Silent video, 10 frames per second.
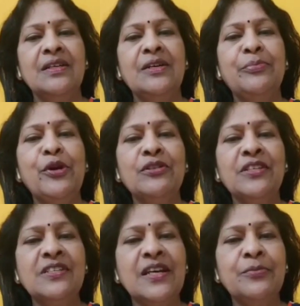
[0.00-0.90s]
A
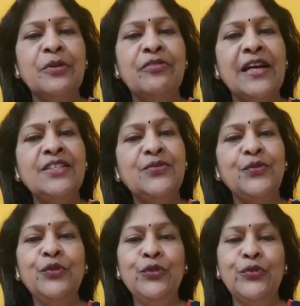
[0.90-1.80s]
process that provides
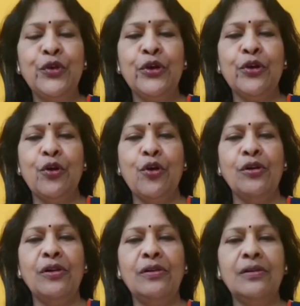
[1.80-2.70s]
food for
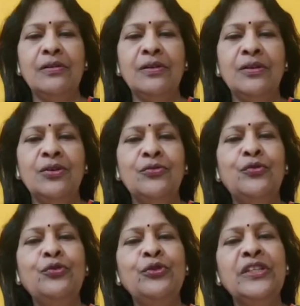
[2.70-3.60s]
all.
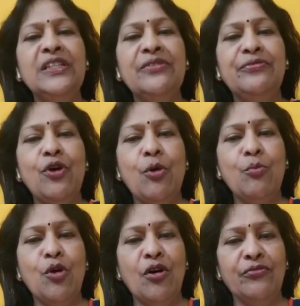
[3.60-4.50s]
Food in the
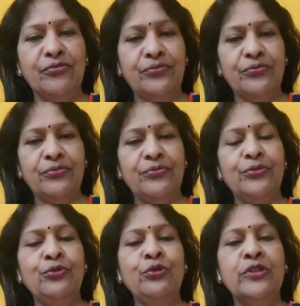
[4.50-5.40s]
form of
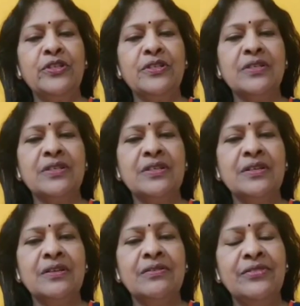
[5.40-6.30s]
fruits,
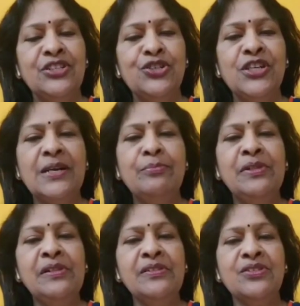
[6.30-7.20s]

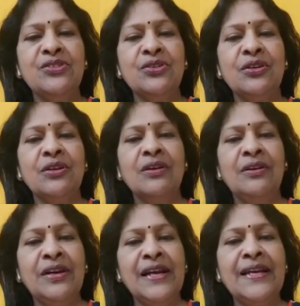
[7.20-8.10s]
vegetables,
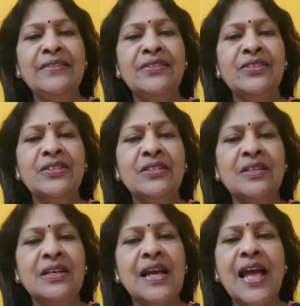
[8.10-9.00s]
grains
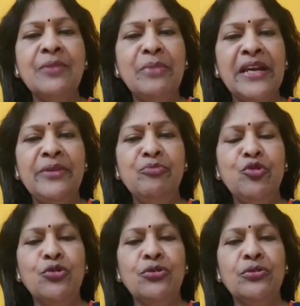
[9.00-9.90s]
and many
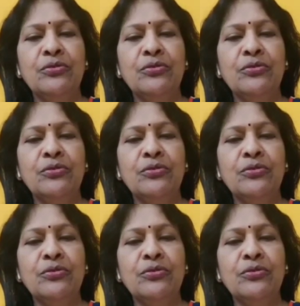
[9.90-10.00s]
more.